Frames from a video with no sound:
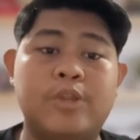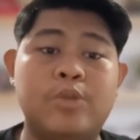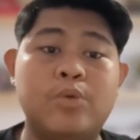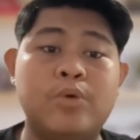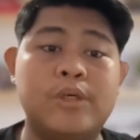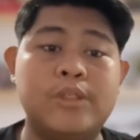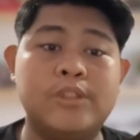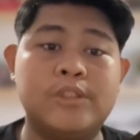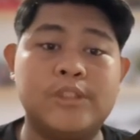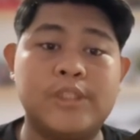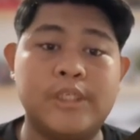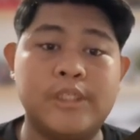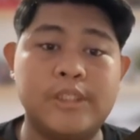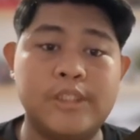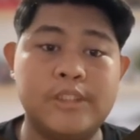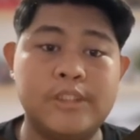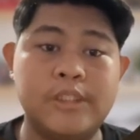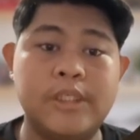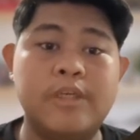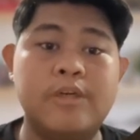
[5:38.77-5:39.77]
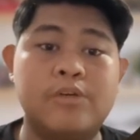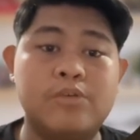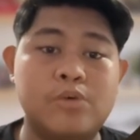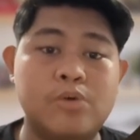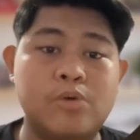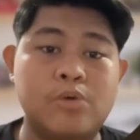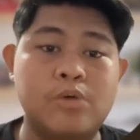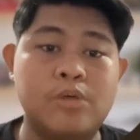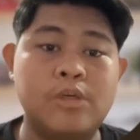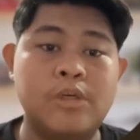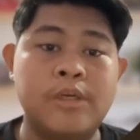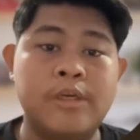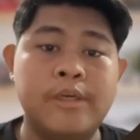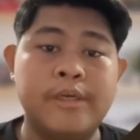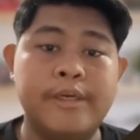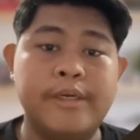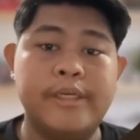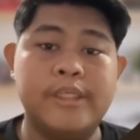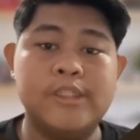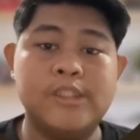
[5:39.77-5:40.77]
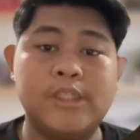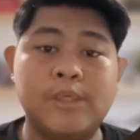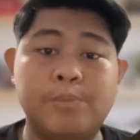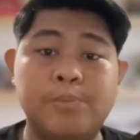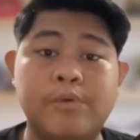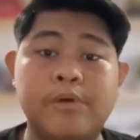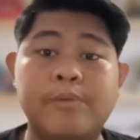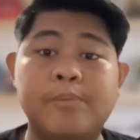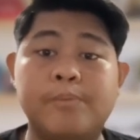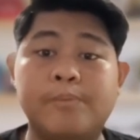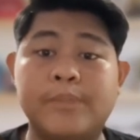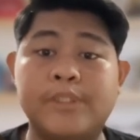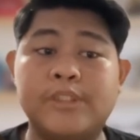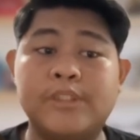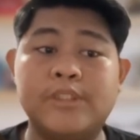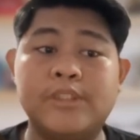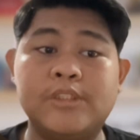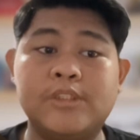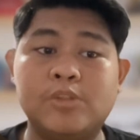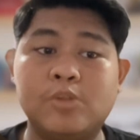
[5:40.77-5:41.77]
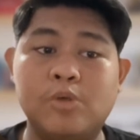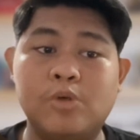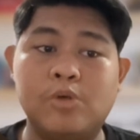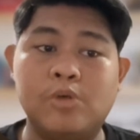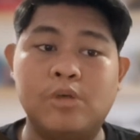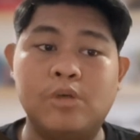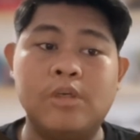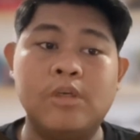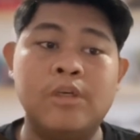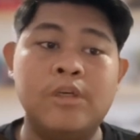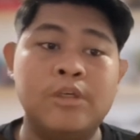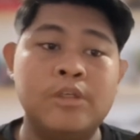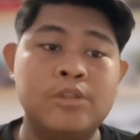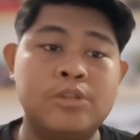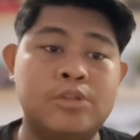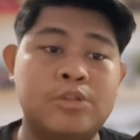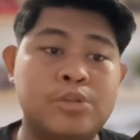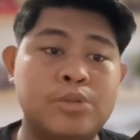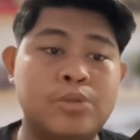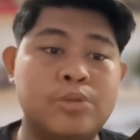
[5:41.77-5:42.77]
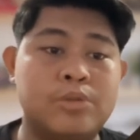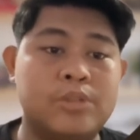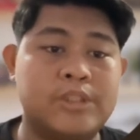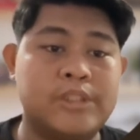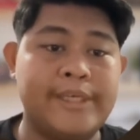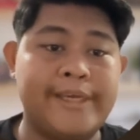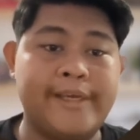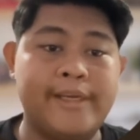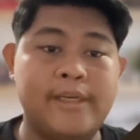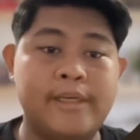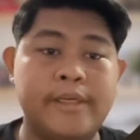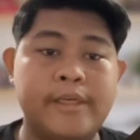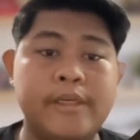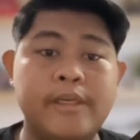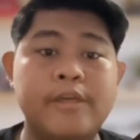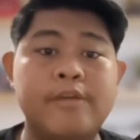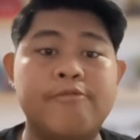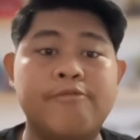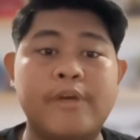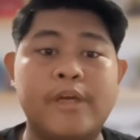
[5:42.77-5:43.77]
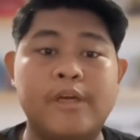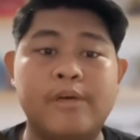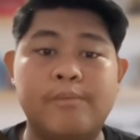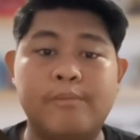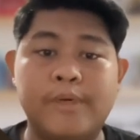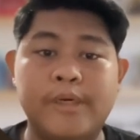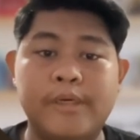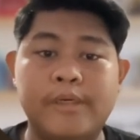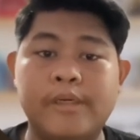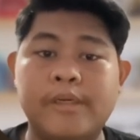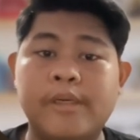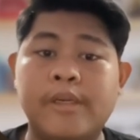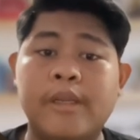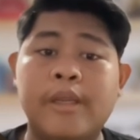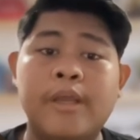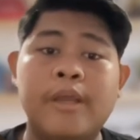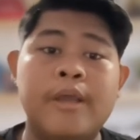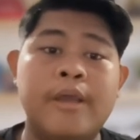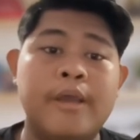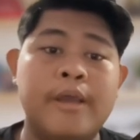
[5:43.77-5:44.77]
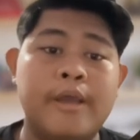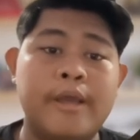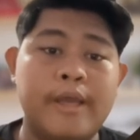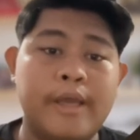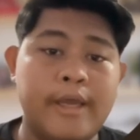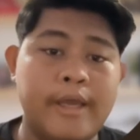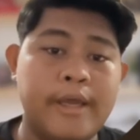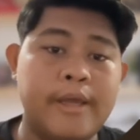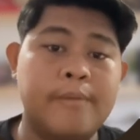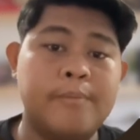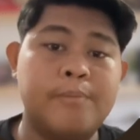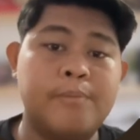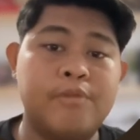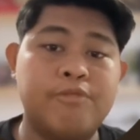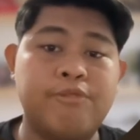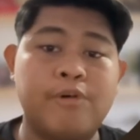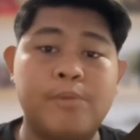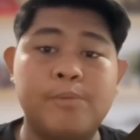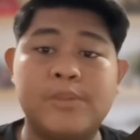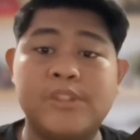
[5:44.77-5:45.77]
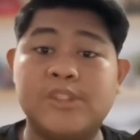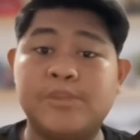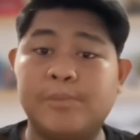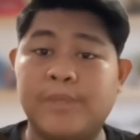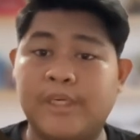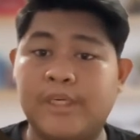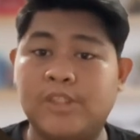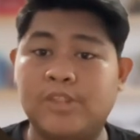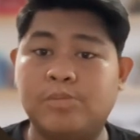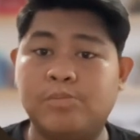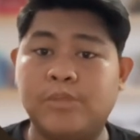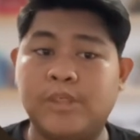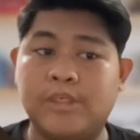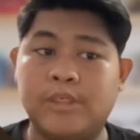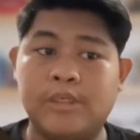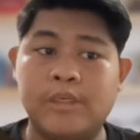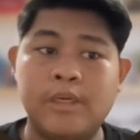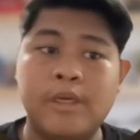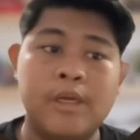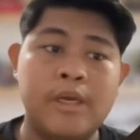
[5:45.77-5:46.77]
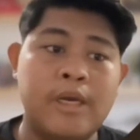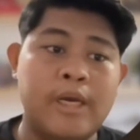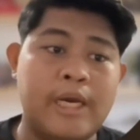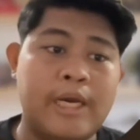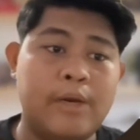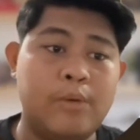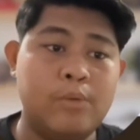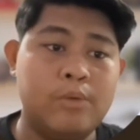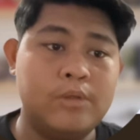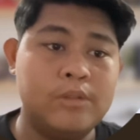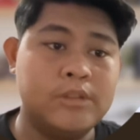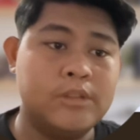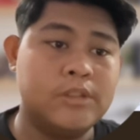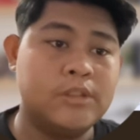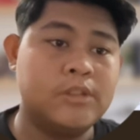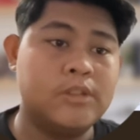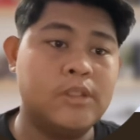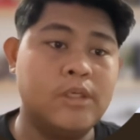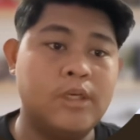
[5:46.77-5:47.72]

a strategic role that support business goal through talent development and performance management. I was